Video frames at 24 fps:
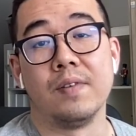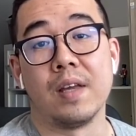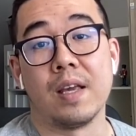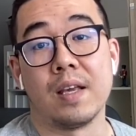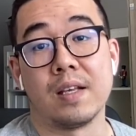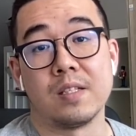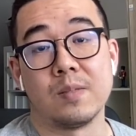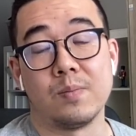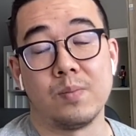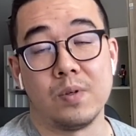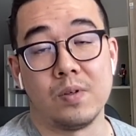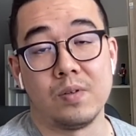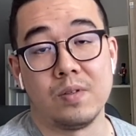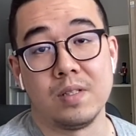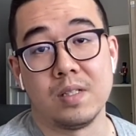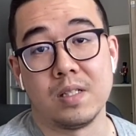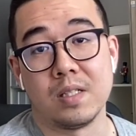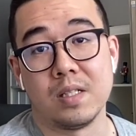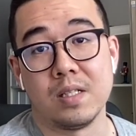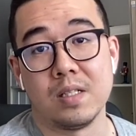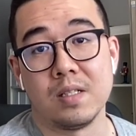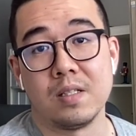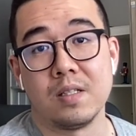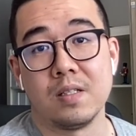
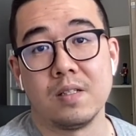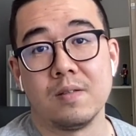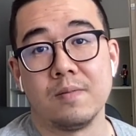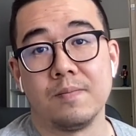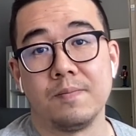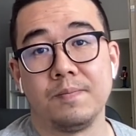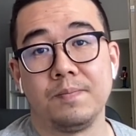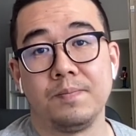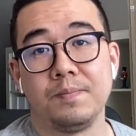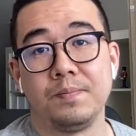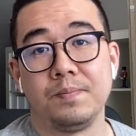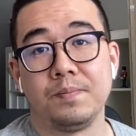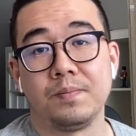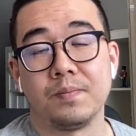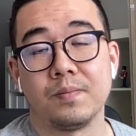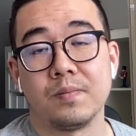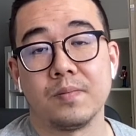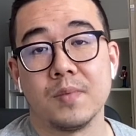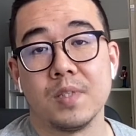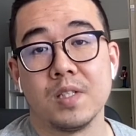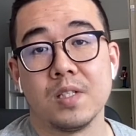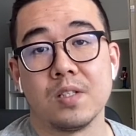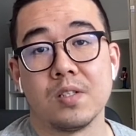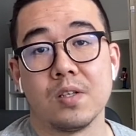experiences.
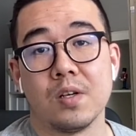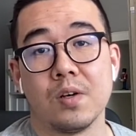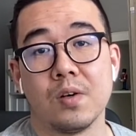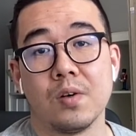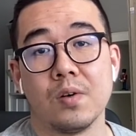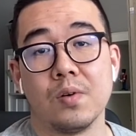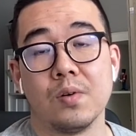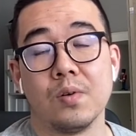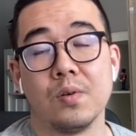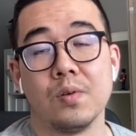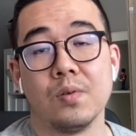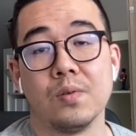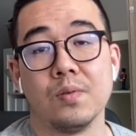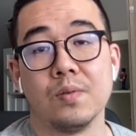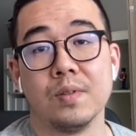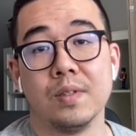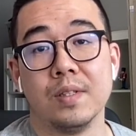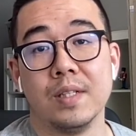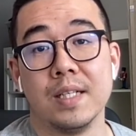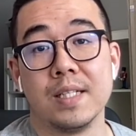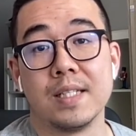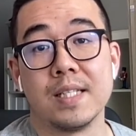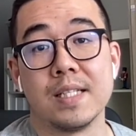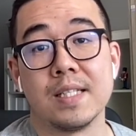So
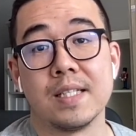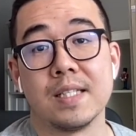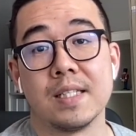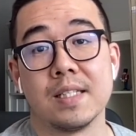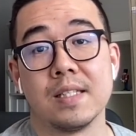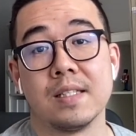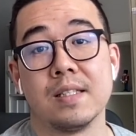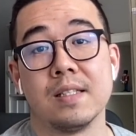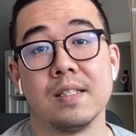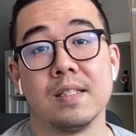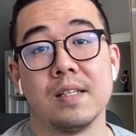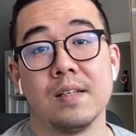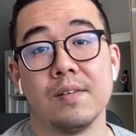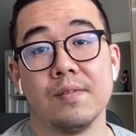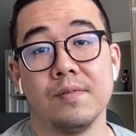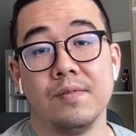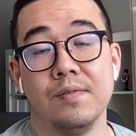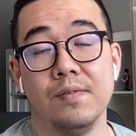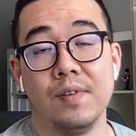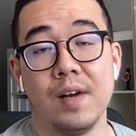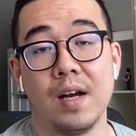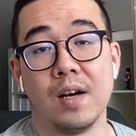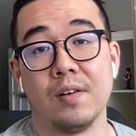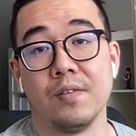this is
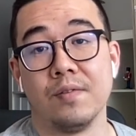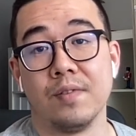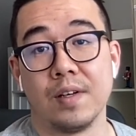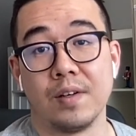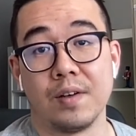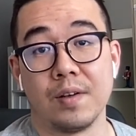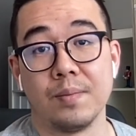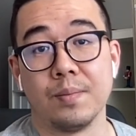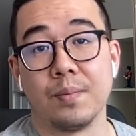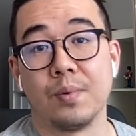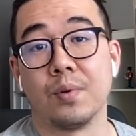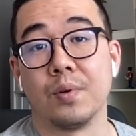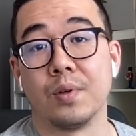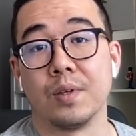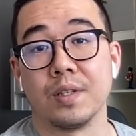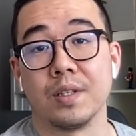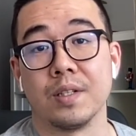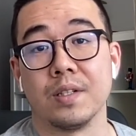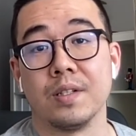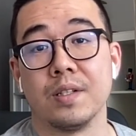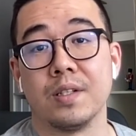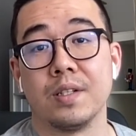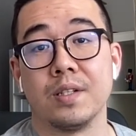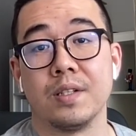very, very
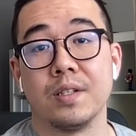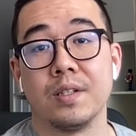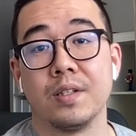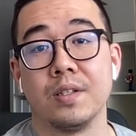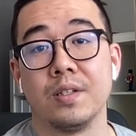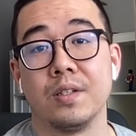important